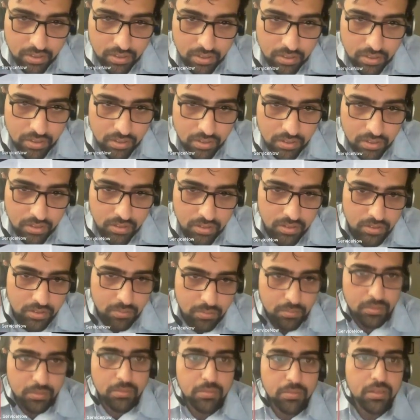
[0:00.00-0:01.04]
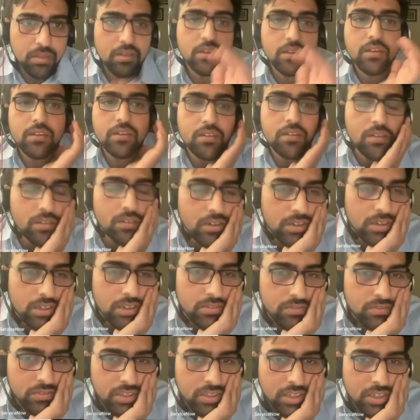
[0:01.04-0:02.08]
uh, Maybe it, or
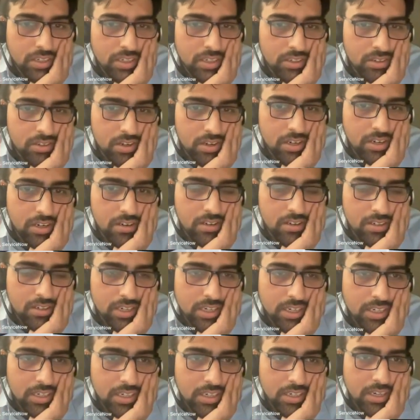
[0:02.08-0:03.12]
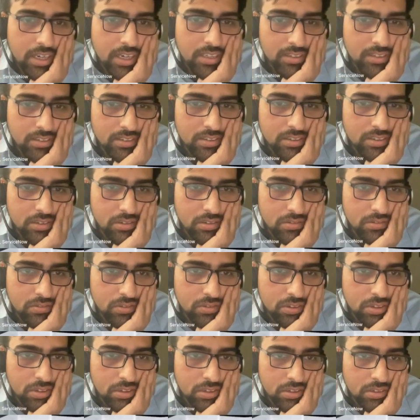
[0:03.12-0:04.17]
if it does not understand, it asks you
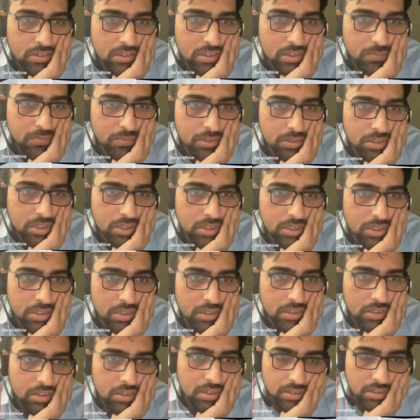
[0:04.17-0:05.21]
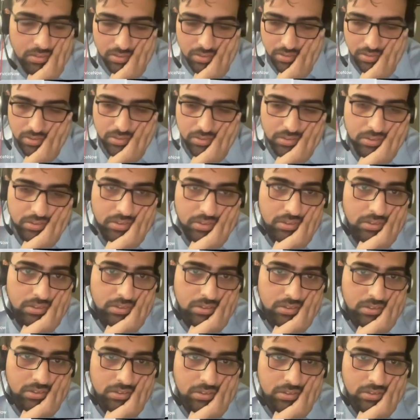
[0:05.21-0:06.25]
for something.
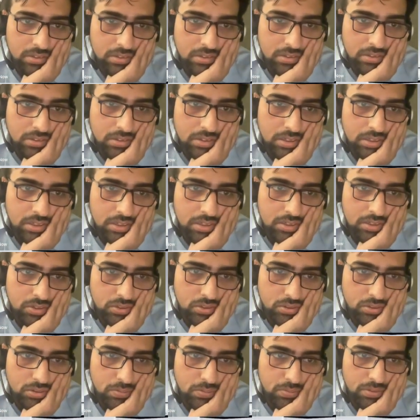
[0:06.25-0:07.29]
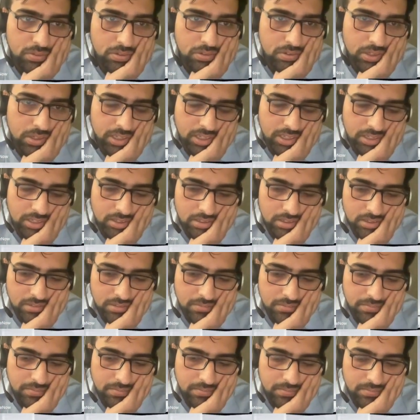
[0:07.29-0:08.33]
Status open, I
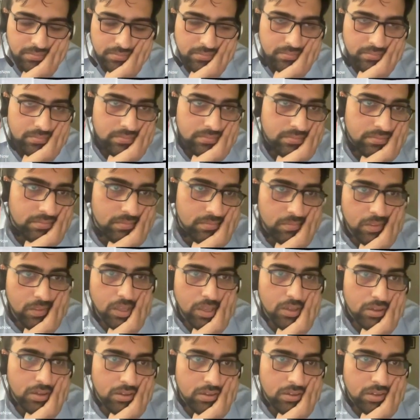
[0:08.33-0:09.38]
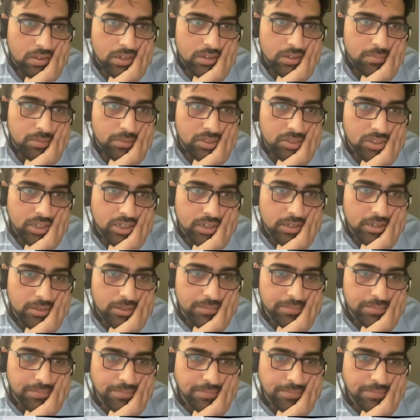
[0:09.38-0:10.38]
guess. Let me check.